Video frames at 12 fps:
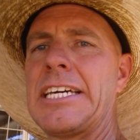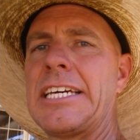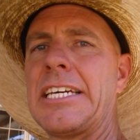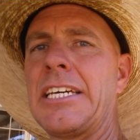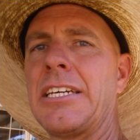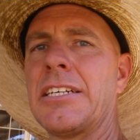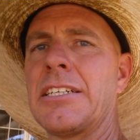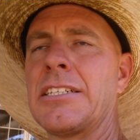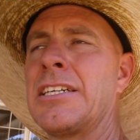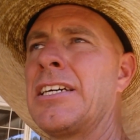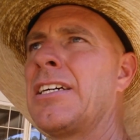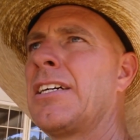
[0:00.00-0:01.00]
a
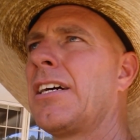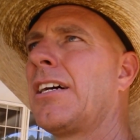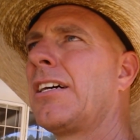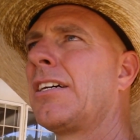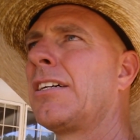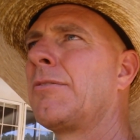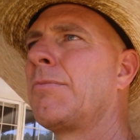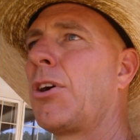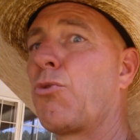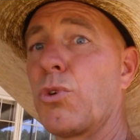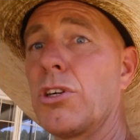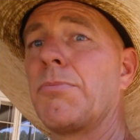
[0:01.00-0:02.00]

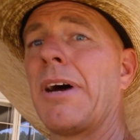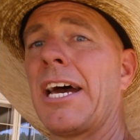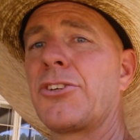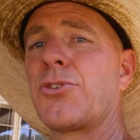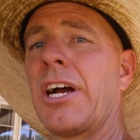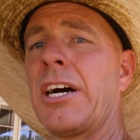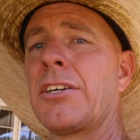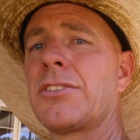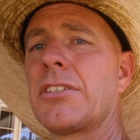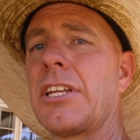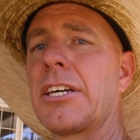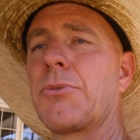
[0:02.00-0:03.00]
real bad
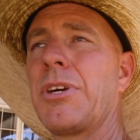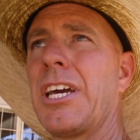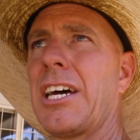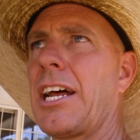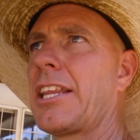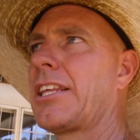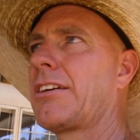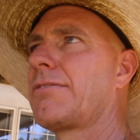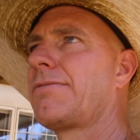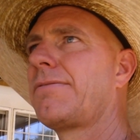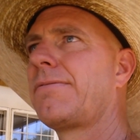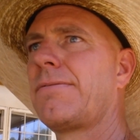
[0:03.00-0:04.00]
drought like we had, I think
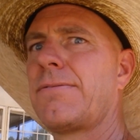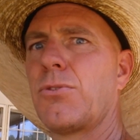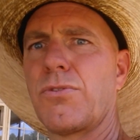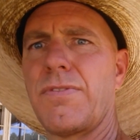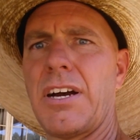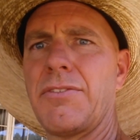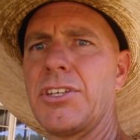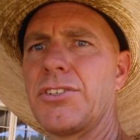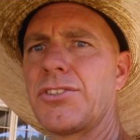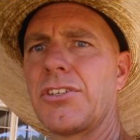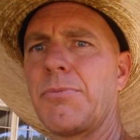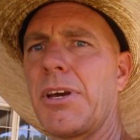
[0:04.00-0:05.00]
4 or 5 years ago.